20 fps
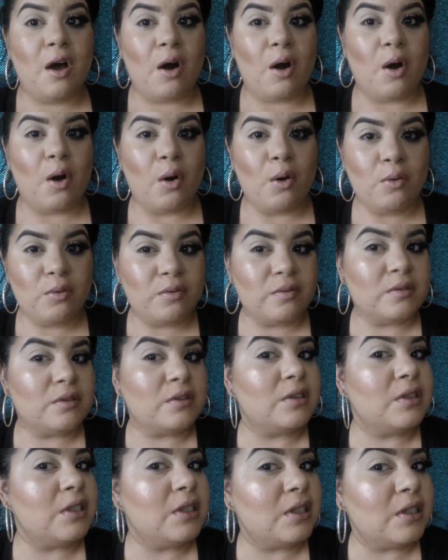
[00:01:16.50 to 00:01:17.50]

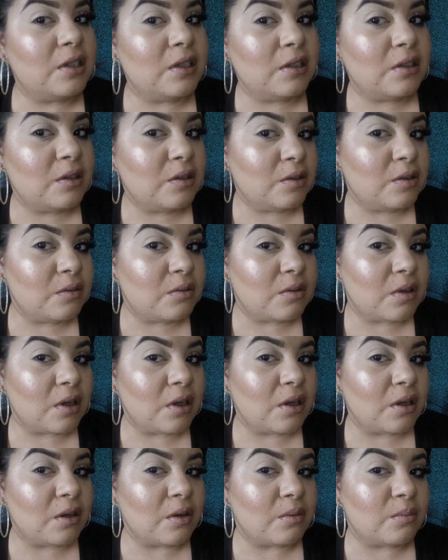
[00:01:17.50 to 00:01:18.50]
hopefully
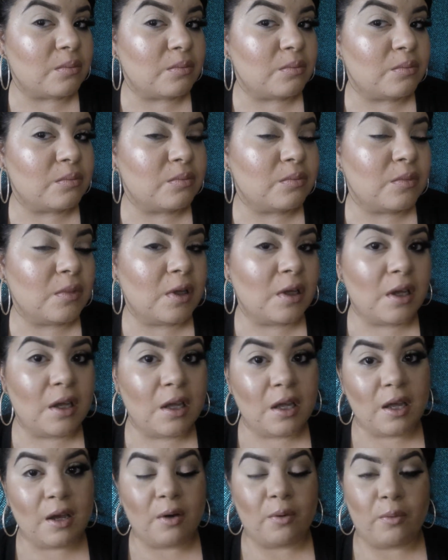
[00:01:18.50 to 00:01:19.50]

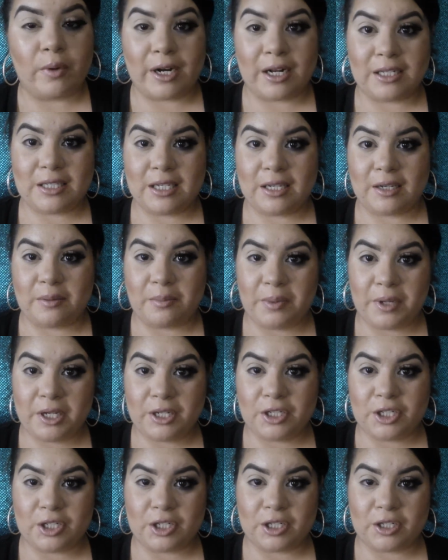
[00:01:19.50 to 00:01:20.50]
when I take a
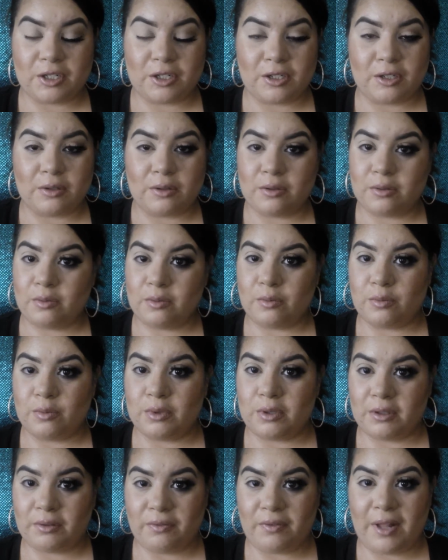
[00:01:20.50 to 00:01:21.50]
picture
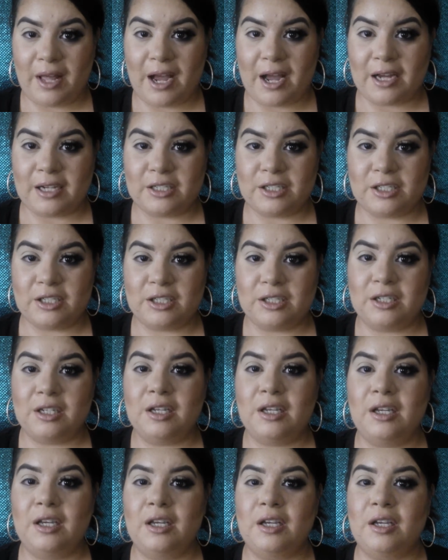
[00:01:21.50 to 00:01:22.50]
with the flash
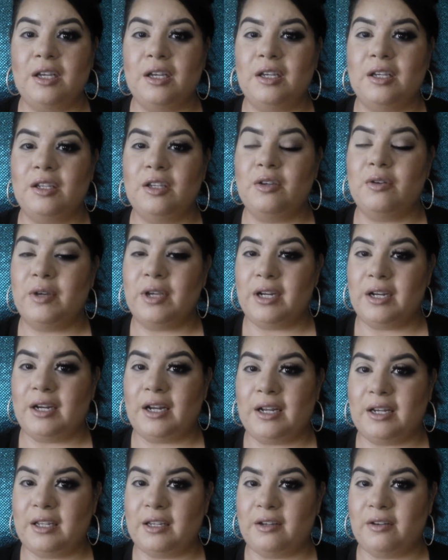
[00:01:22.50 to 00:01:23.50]
you'll get an
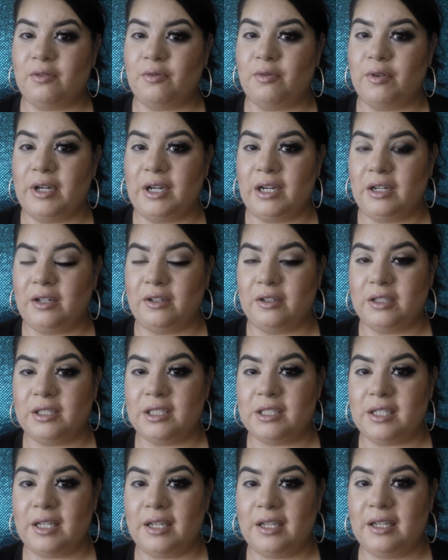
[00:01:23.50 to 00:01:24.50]
idea of what it
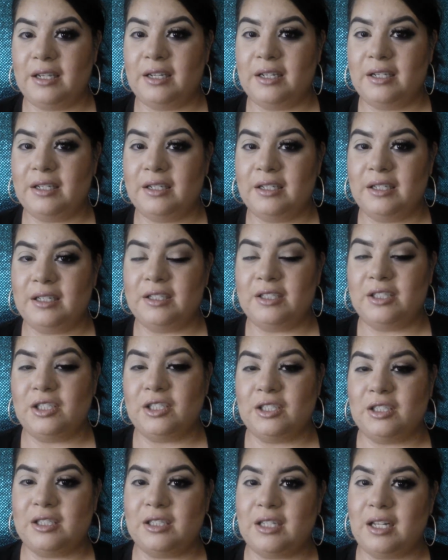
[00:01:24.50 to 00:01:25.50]
looks like. It's
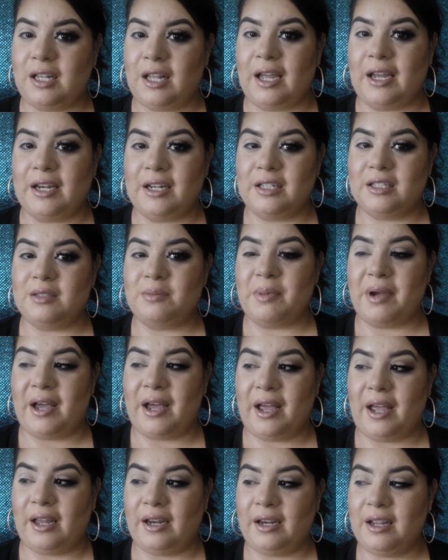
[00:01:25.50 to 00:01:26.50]
just the lighting's
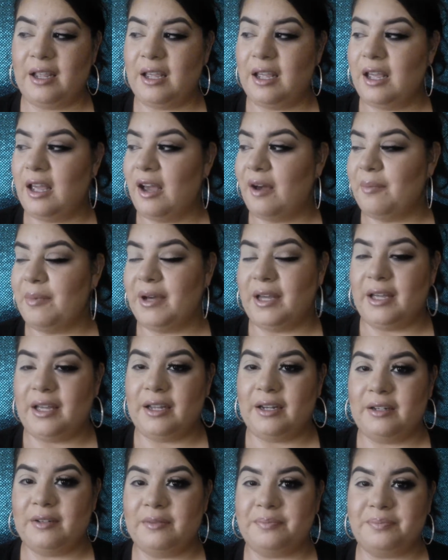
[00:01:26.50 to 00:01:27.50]
bad,
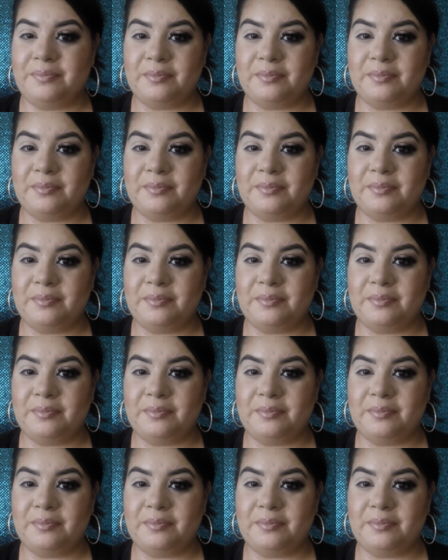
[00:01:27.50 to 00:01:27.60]
but